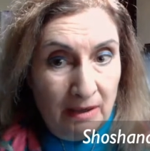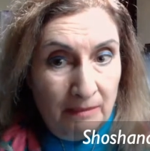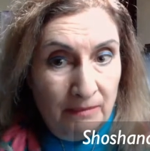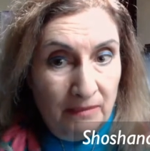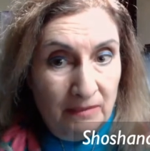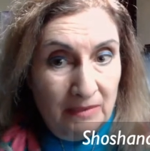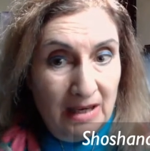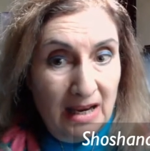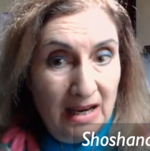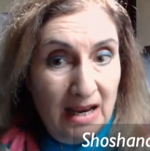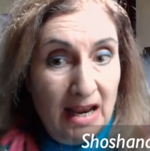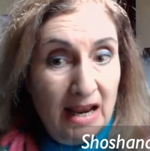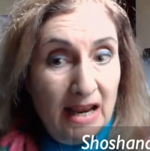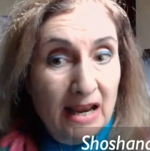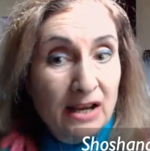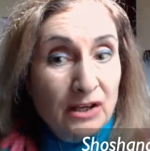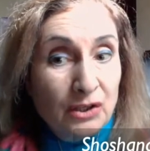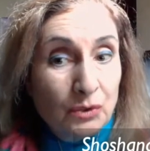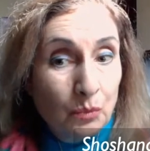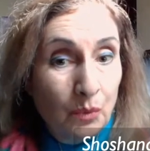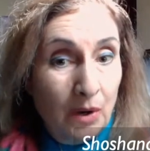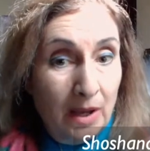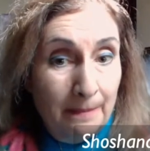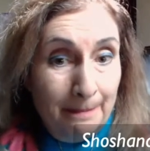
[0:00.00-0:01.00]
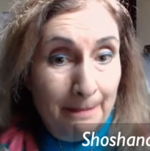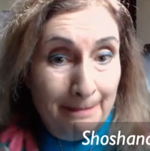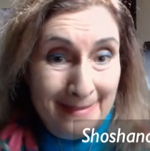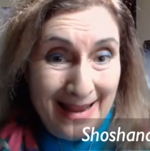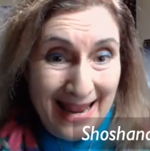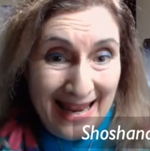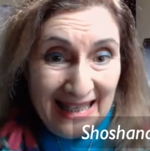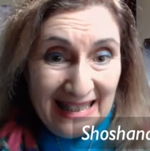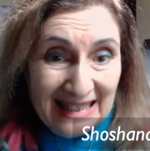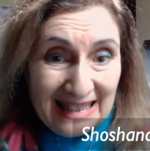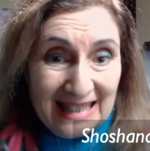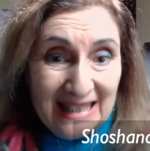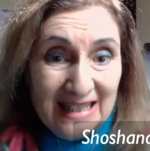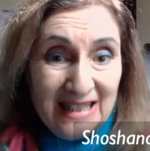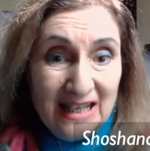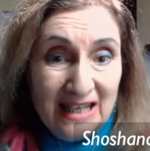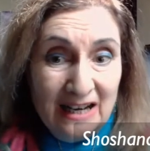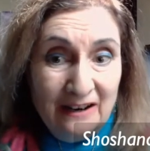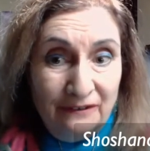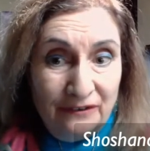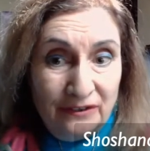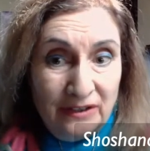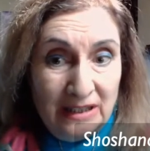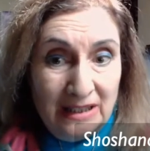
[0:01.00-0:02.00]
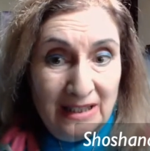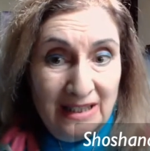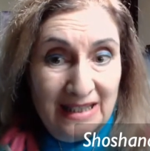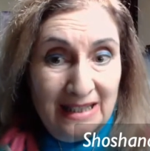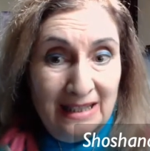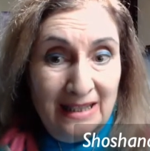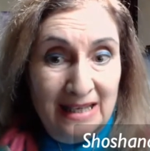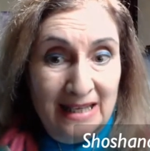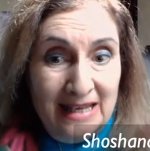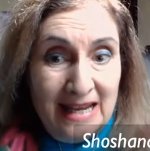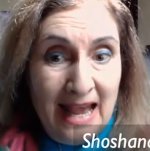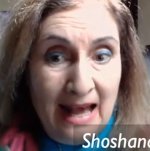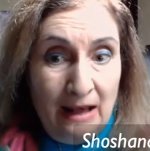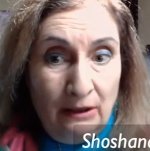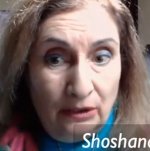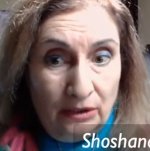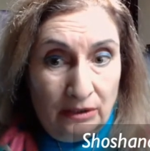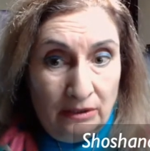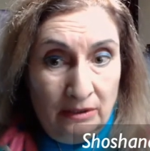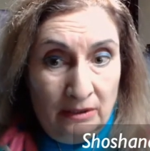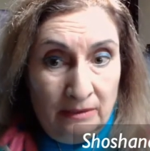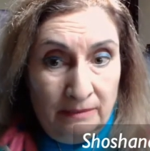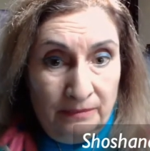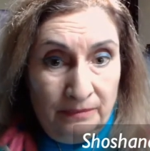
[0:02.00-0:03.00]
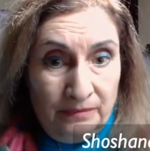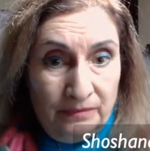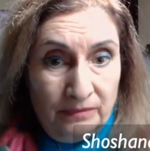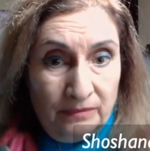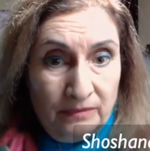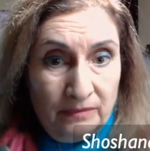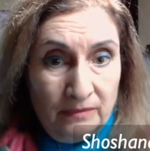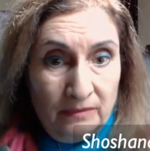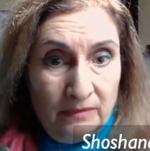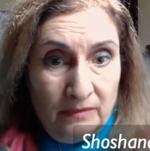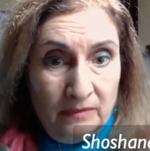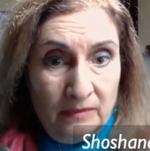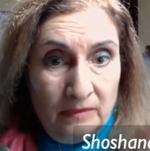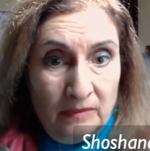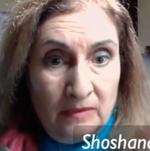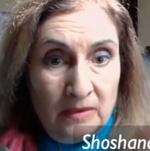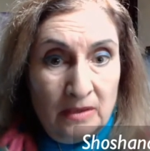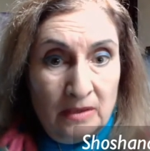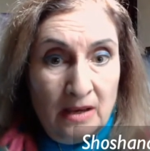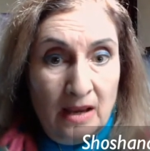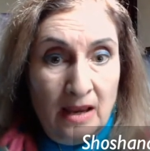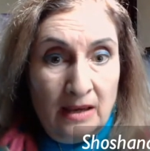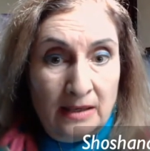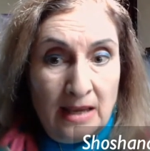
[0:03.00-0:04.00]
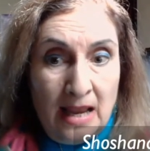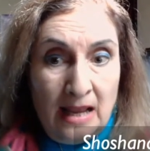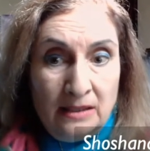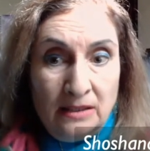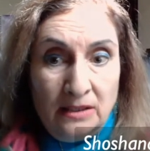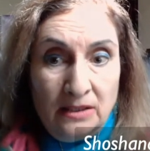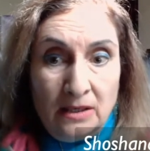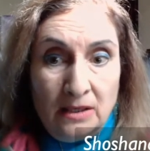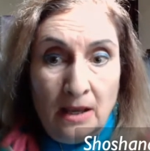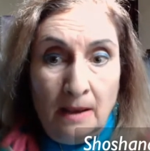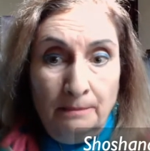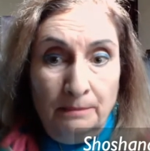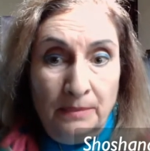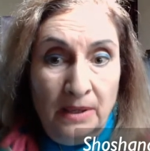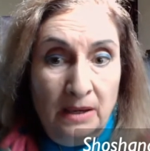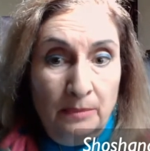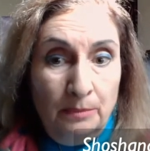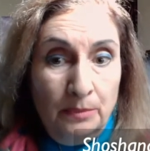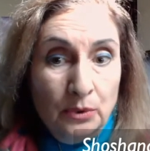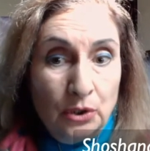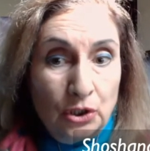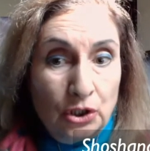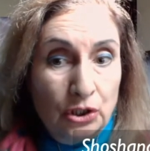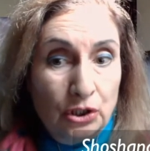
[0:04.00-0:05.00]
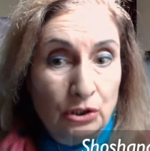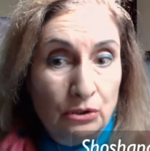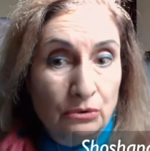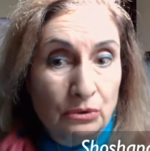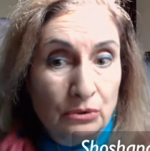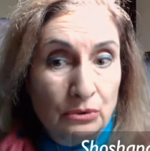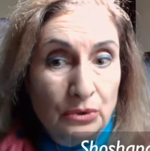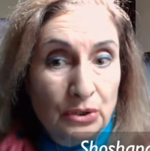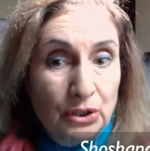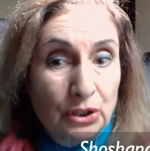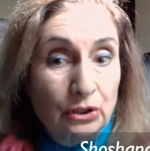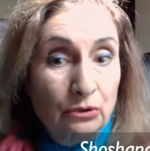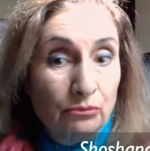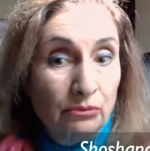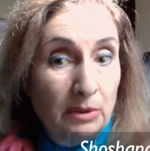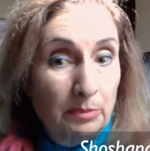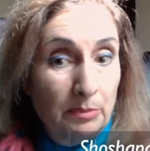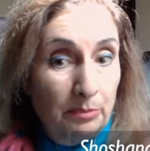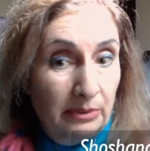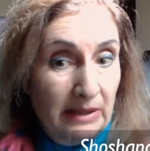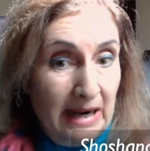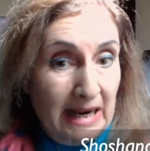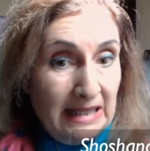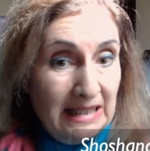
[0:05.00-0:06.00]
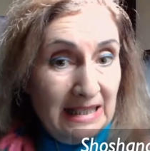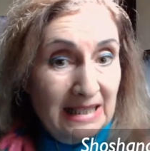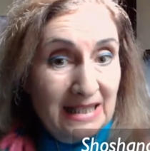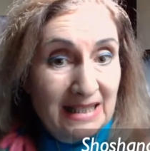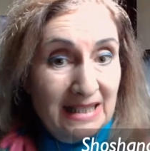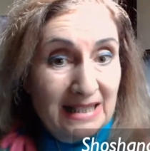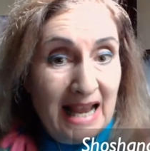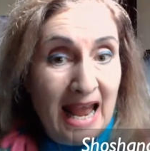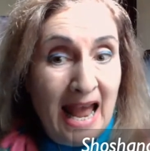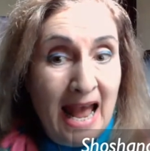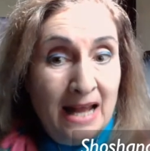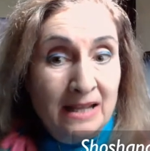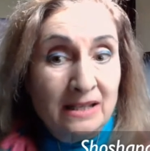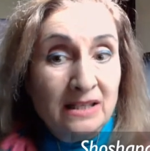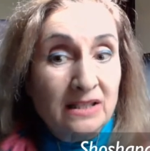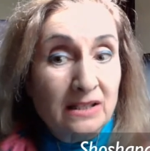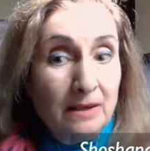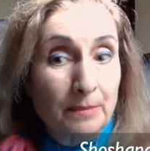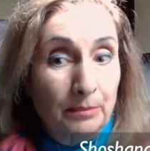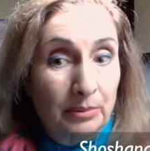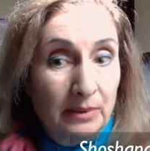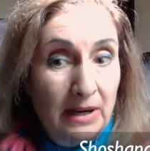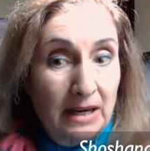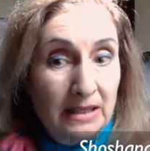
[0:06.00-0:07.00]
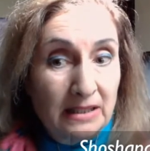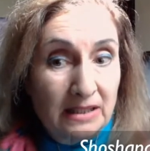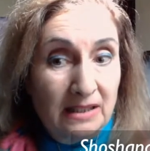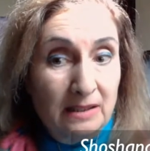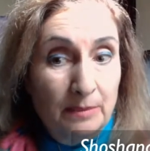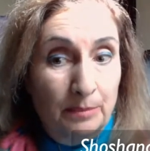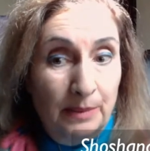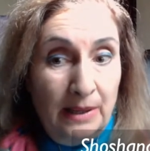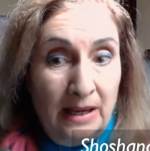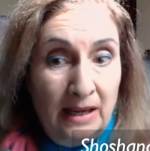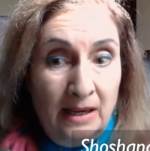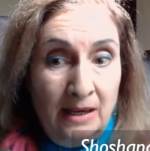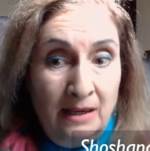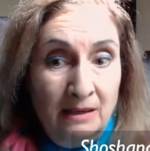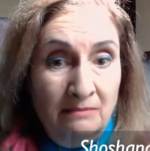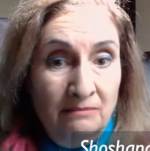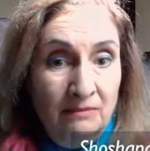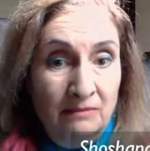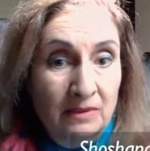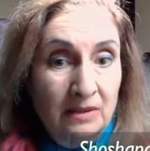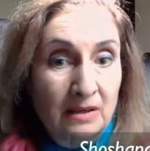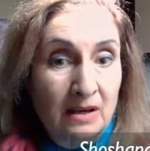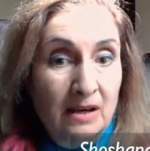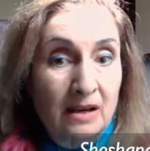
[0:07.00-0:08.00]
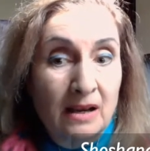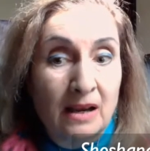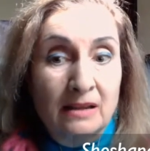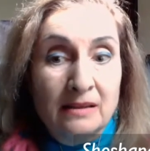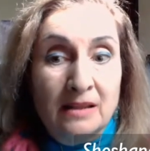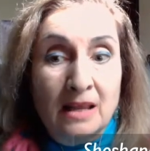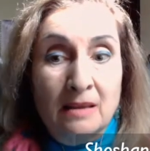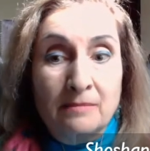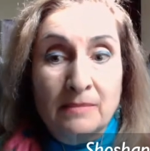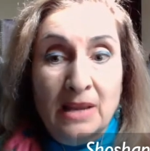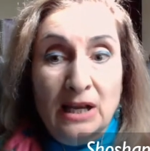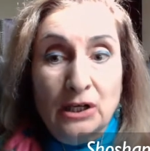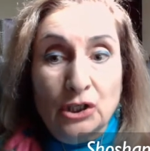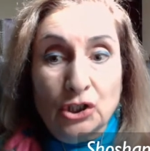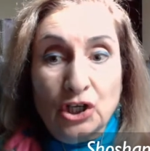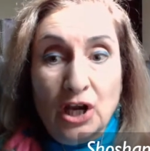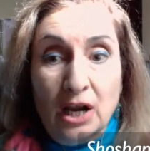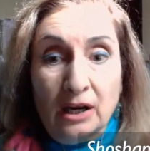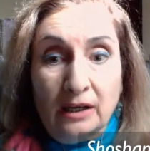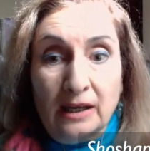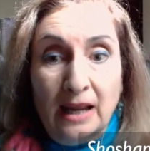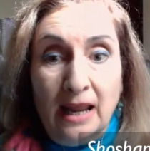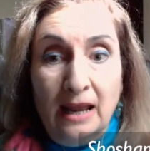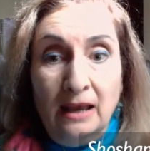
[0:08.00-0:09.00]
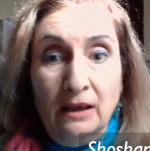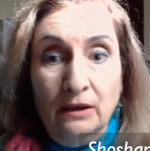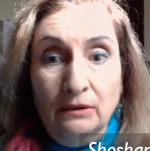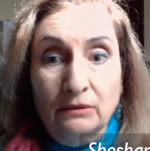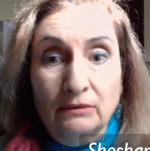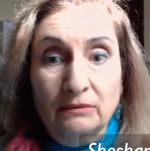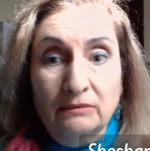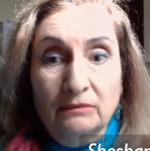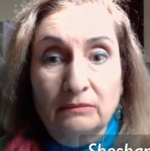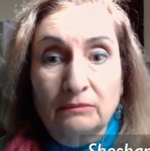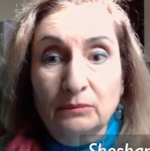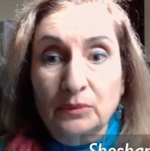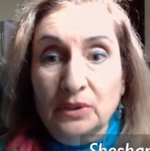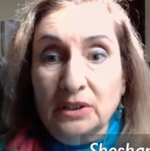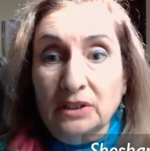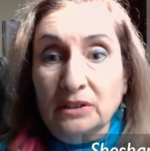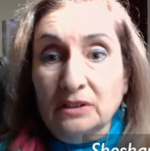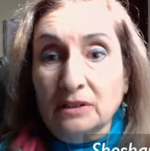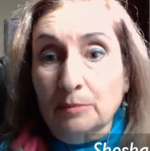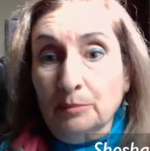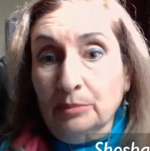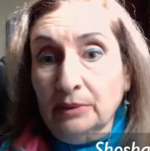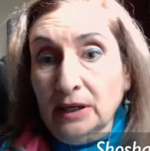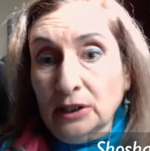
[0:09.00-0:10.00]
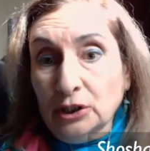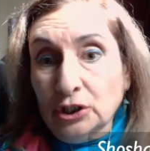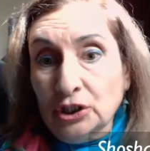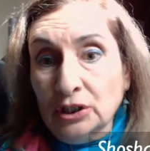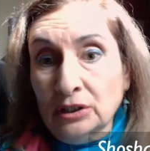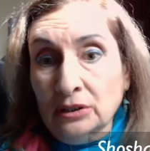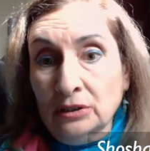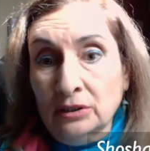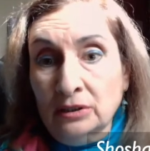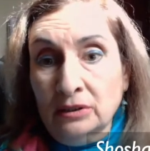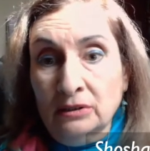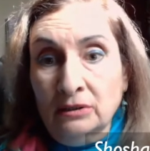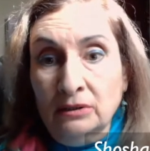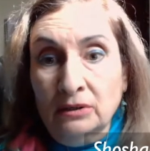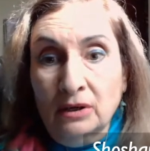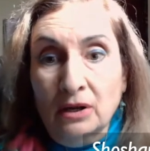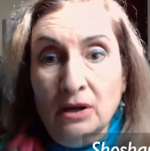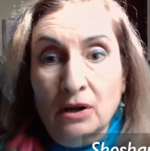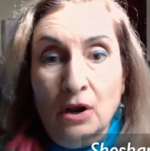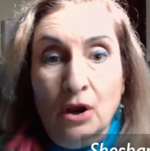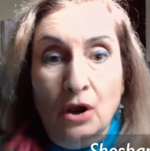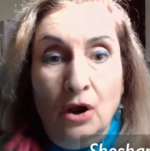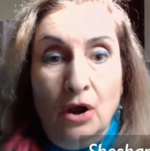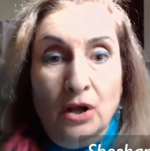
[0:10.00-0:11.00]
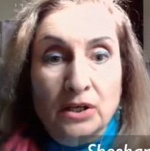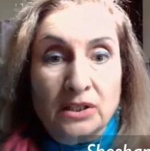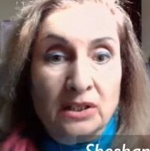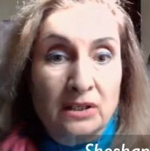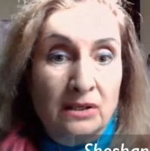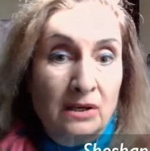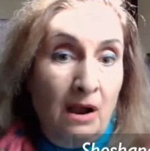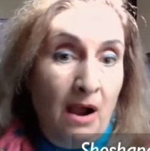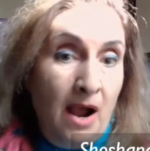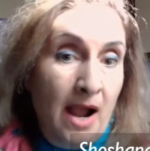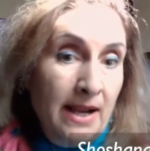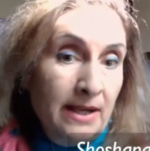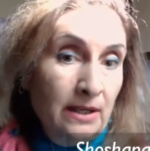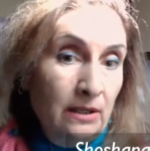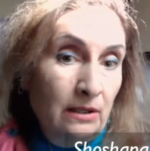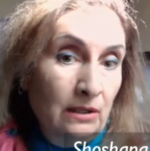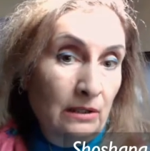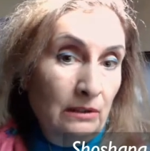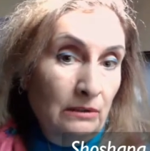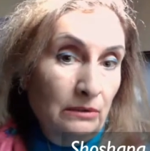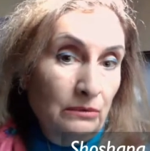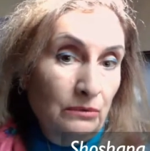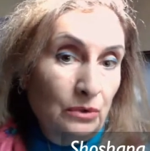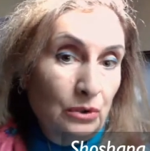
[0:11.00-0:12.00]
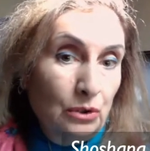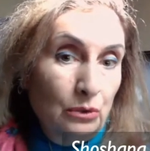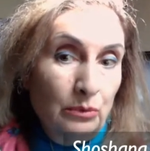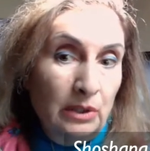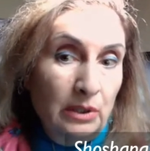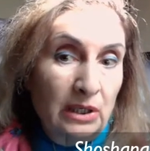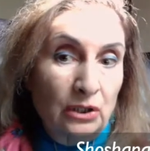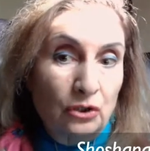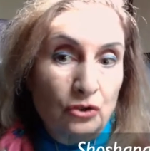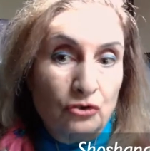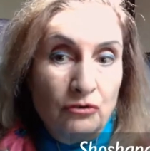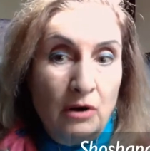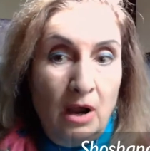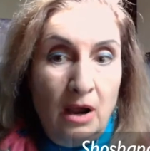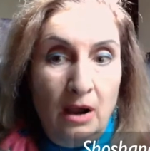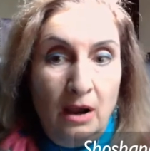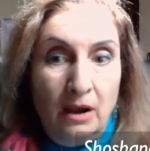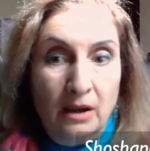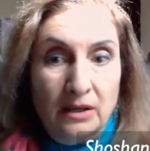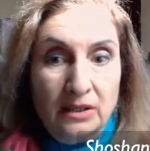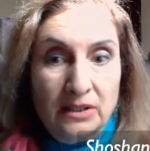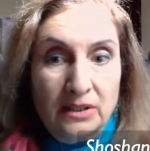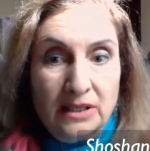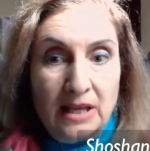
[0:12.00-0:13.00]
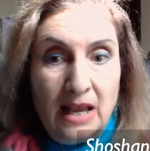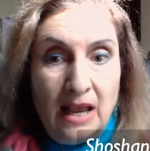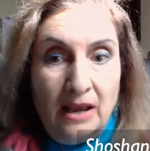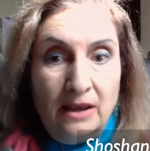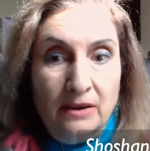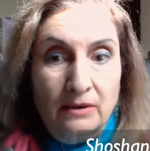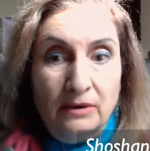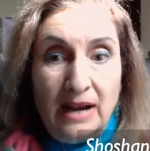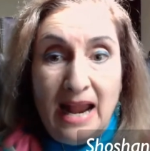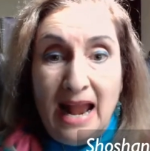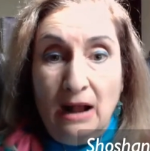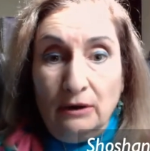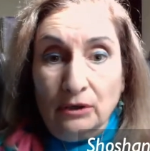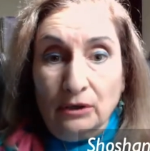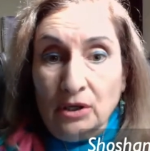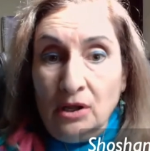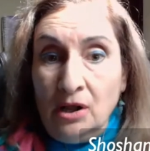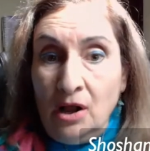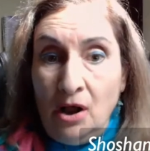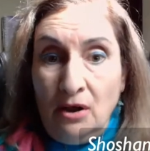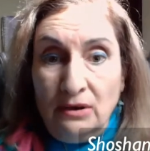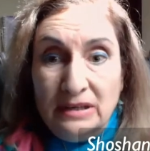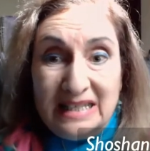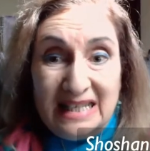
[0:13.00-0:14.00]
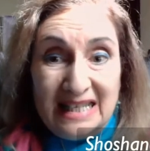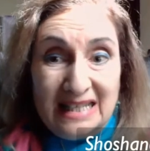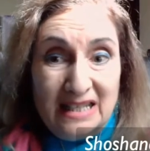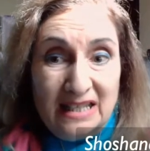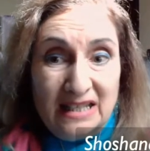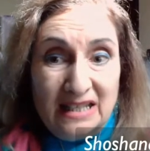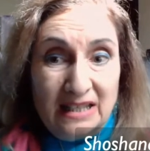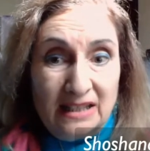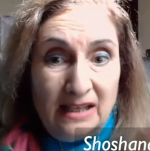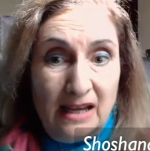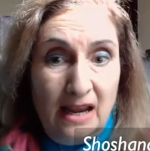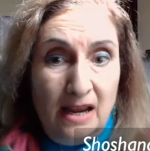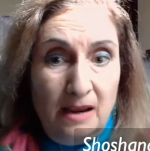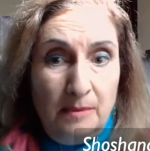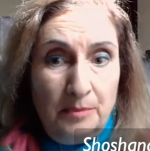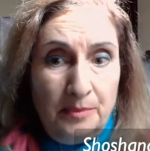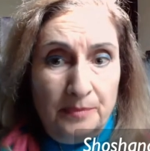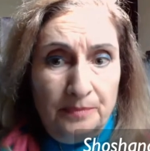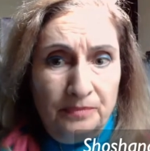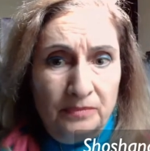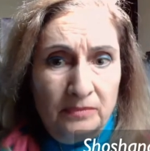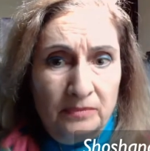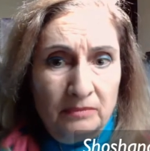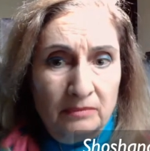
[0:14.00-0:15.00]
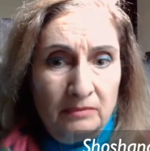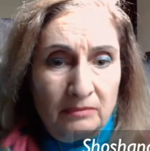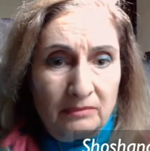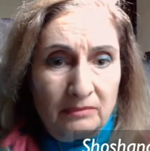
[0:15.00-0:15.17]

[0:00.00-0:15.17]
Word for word: them is what makes the difference in the outcome. Again, some people choose to repress and suppress the pain. They may check out with depression, denial, doing drugs, uh, alcohol as an escape.